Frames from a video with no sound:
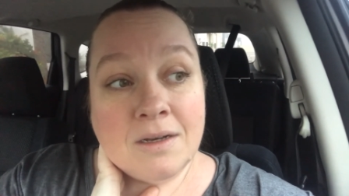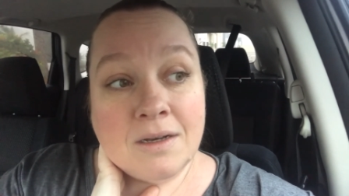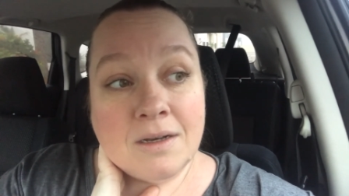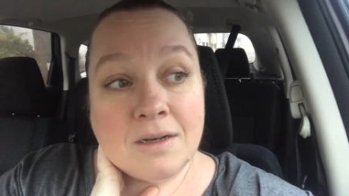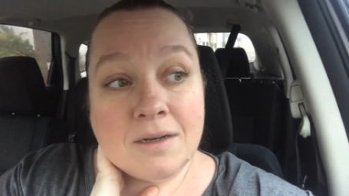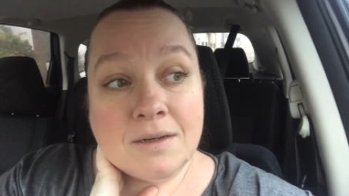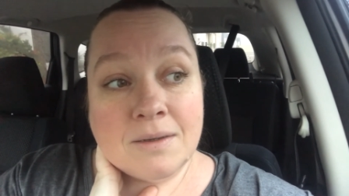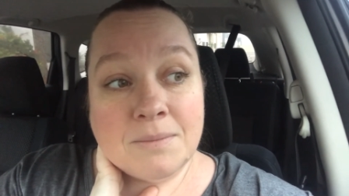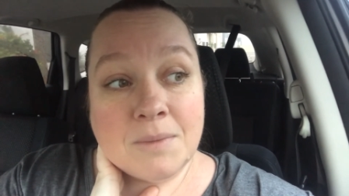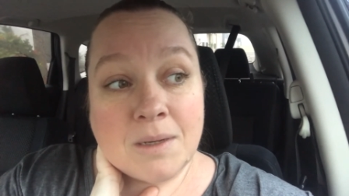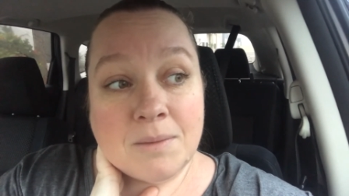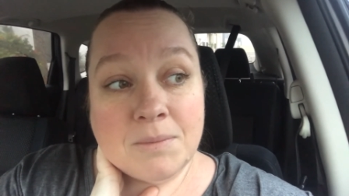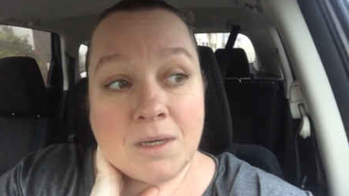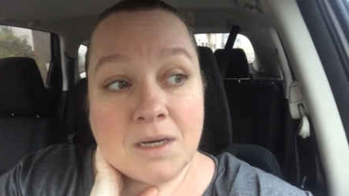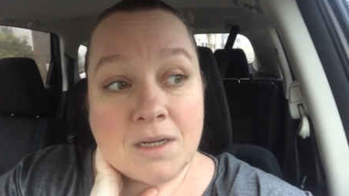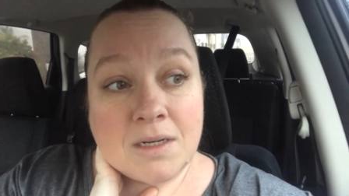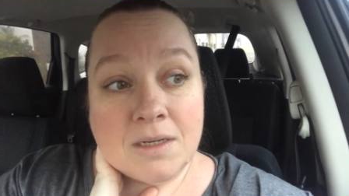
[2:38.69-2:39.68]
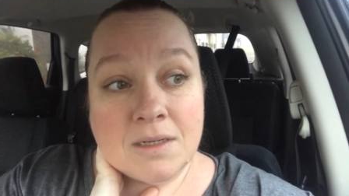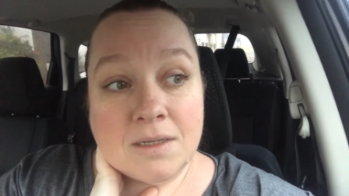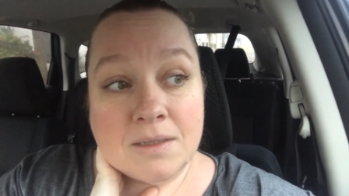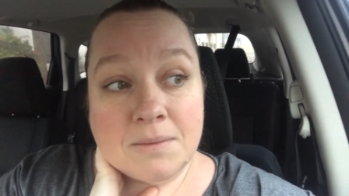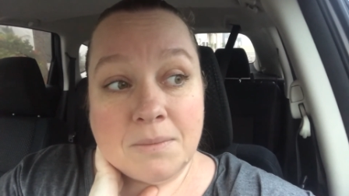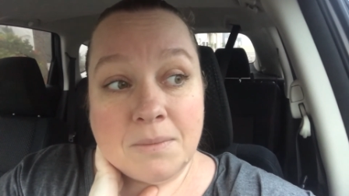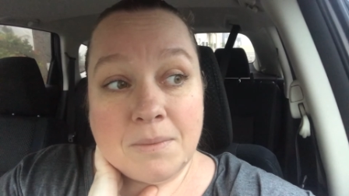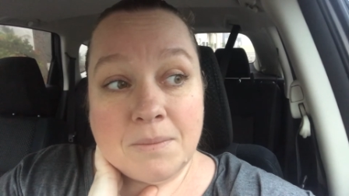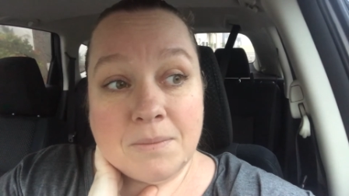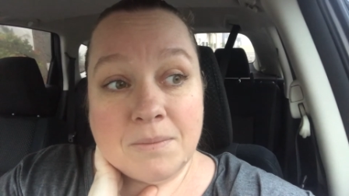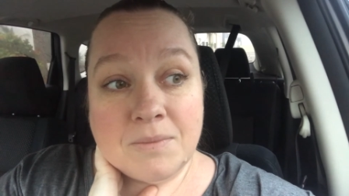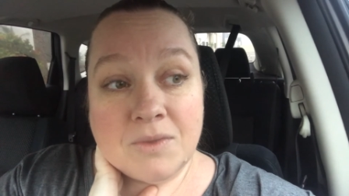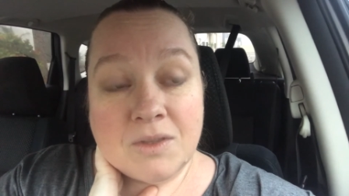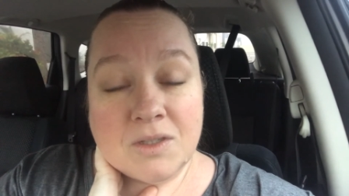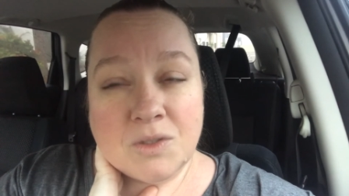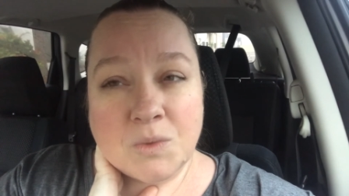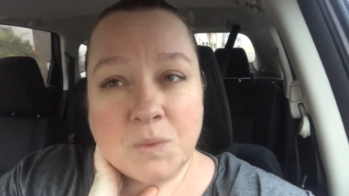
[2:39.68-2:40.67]
Um, I'm gonna,
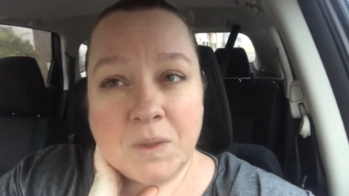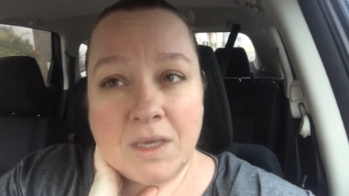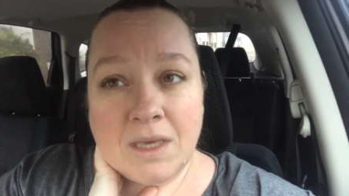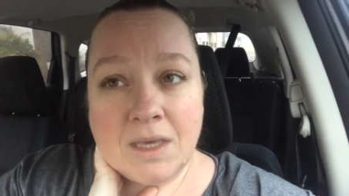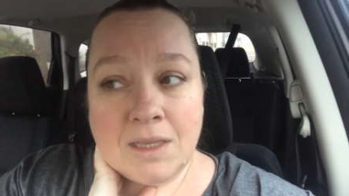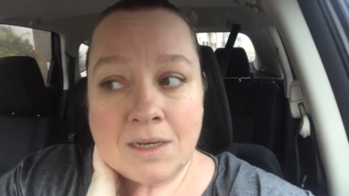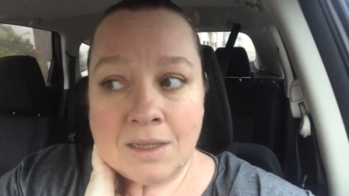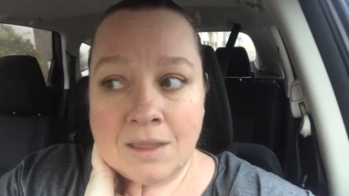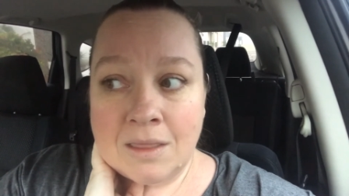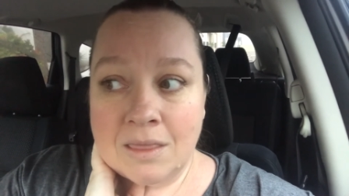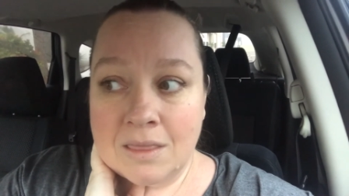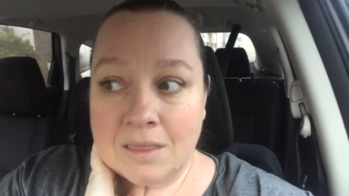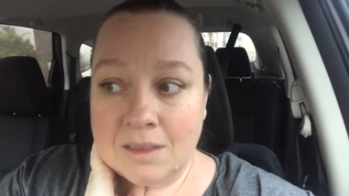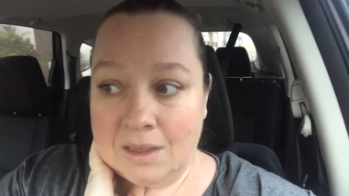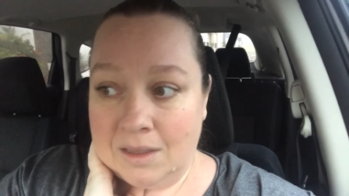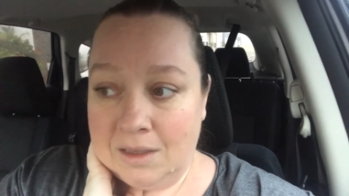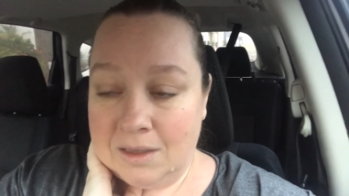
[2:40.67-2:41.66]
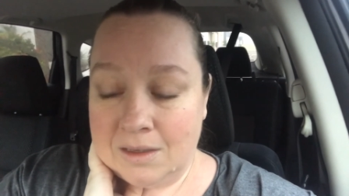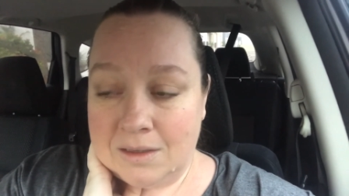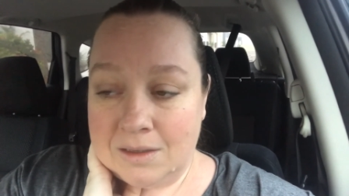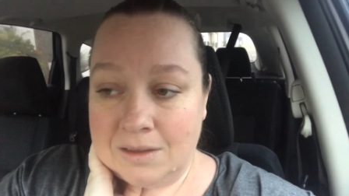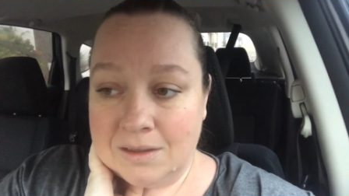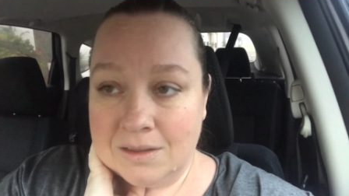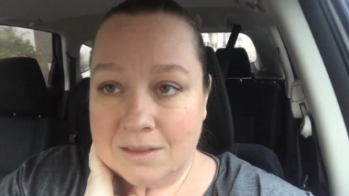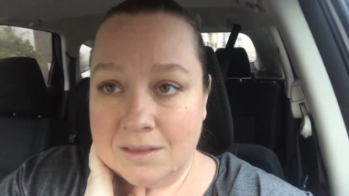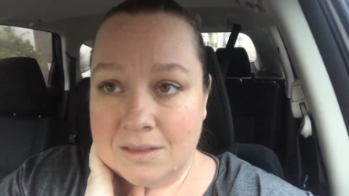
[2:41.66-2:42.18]
this weekend I think